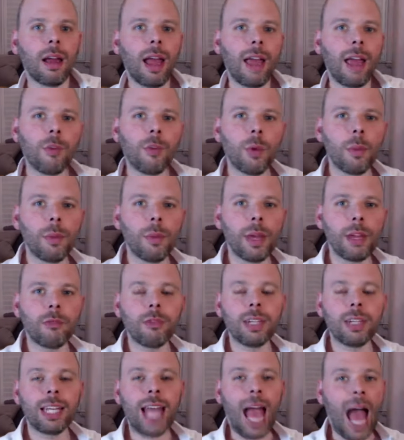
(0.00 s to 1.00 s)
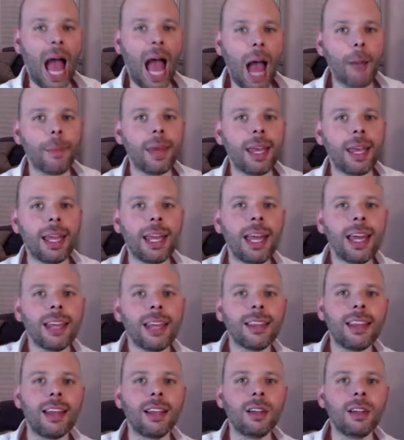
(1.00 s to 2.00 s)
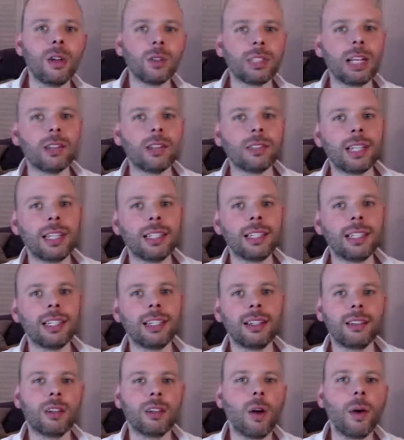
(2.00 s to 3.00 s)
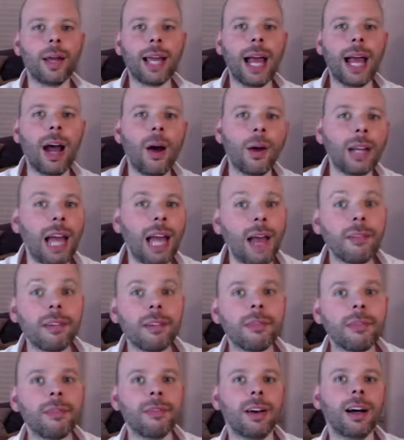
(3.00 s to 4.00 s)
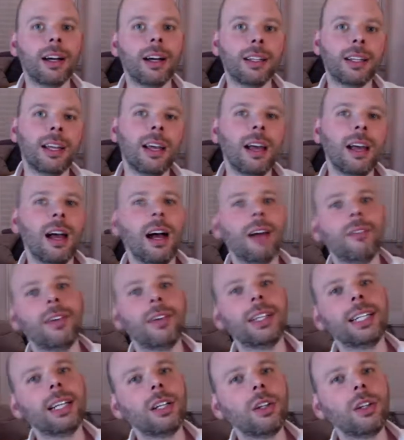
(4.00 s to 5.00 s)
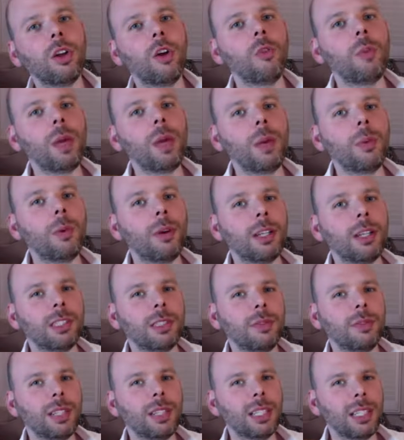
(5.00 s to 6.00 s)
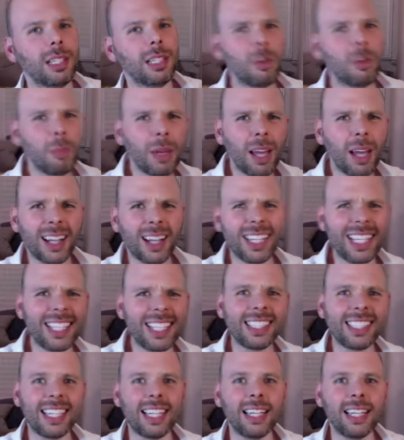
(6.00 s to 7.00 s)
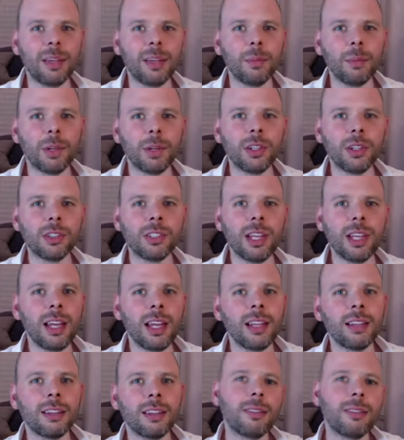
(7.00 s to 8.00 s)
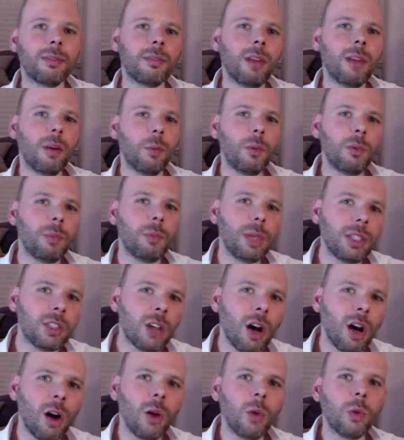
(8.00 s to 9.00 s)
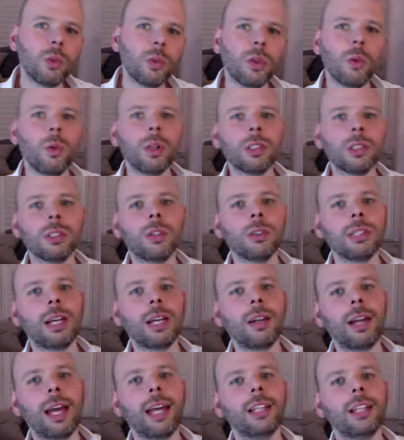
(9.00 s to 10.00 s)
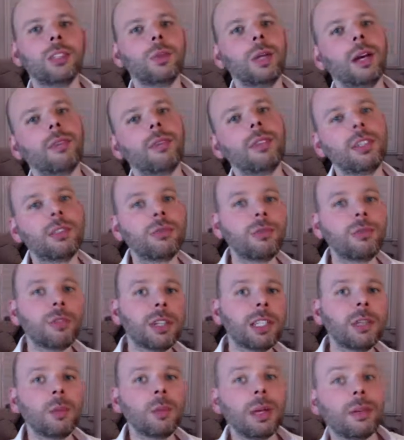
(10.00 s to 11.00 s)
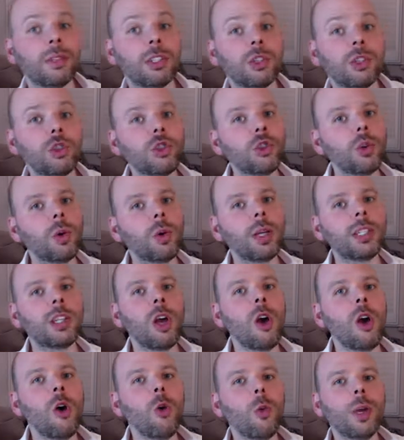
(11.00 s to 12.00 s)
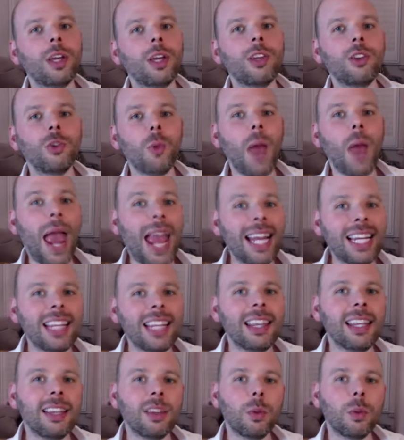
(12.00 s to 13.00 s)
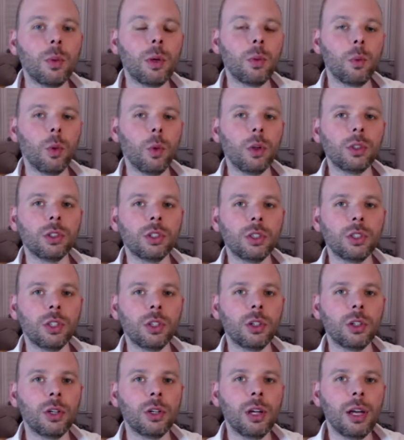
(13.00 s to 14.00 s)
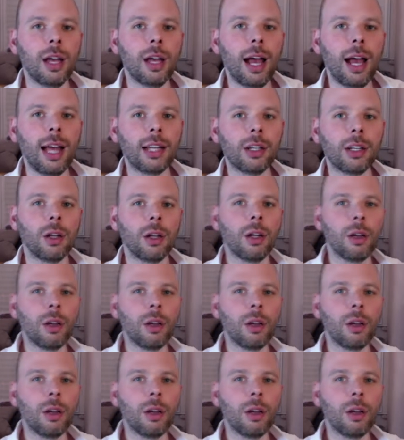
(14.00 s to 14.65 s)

everyone being really happy that lockdowns ended and going out and having fun, I'm finding a lot of people are actually feeling a little bit uneasy because we've been told that once lockdown ends, we have this freedom, we have this choice, we can do anything that we want to do. And